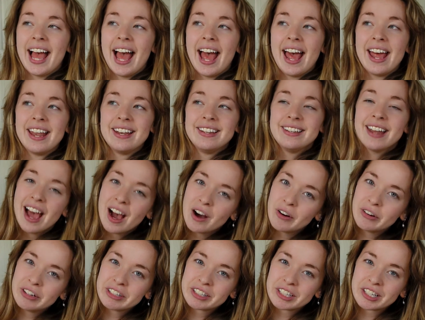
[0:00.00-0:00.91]
And
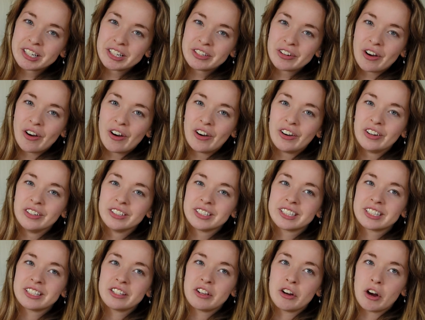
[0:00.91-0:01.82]
now as an
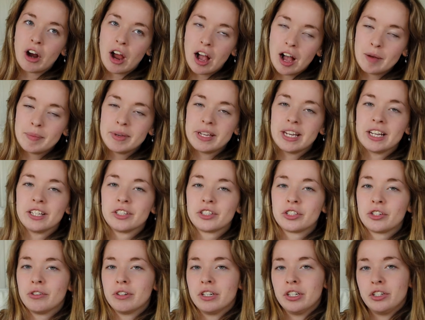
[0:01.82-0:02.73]
adult, your hobby has
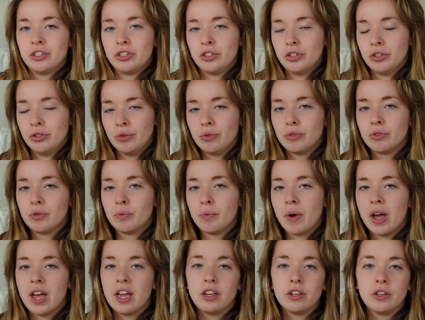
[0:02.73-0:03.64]
turned into the
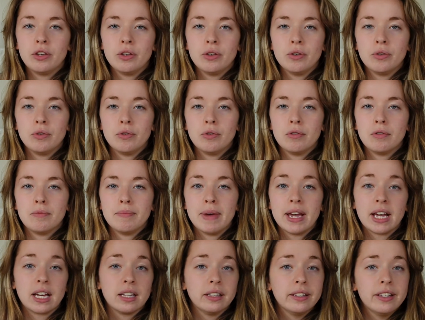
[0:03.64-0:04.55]
way you
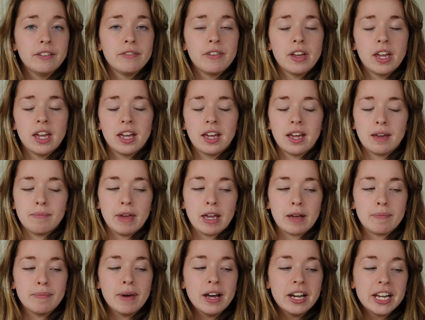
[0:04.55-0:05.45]
make a living and
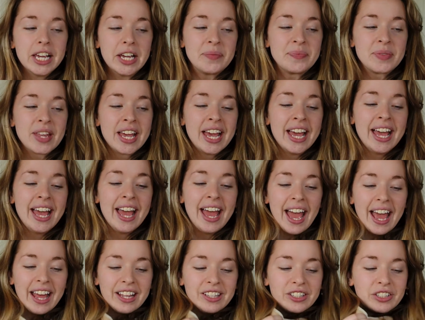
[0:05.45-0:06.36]
make money.
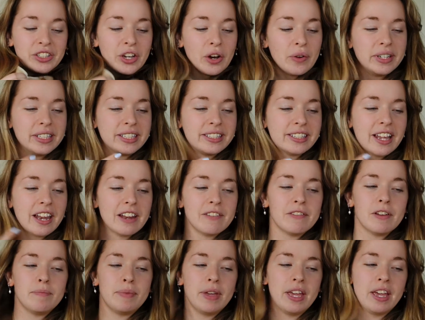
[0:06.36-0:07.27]
And so instead
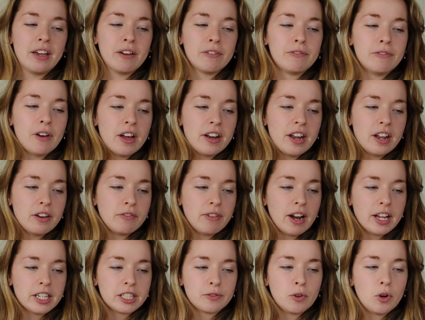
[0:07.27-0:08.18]
of it being fun and
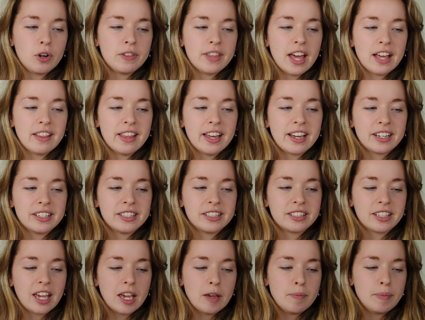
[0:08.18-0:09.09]
restful and that like
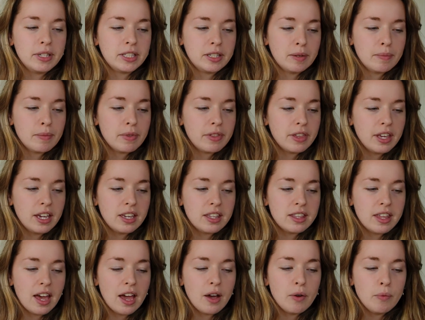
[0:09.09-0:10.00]
escapism
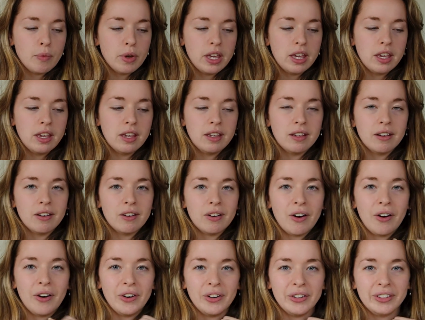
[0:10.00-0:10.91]
thing that we
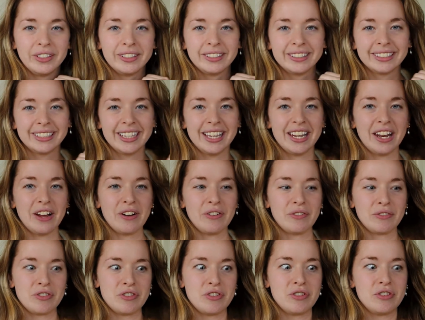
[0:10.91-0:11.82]
all,
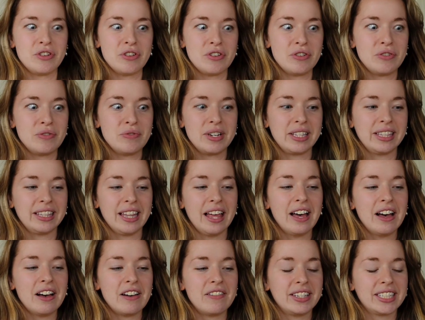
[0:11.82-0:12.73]
knew and
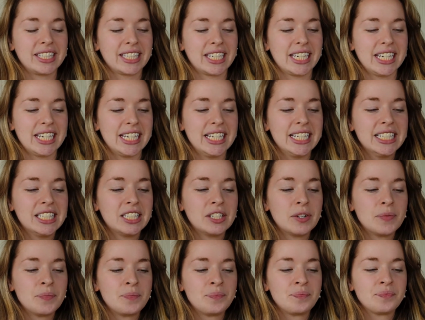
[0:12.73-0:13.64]
love as
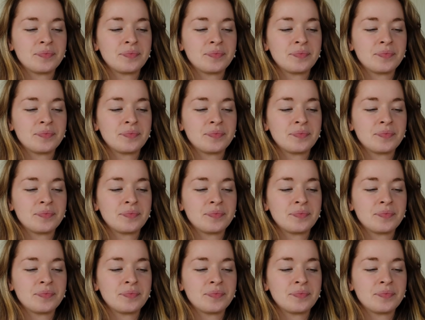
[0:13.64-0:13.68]
kids,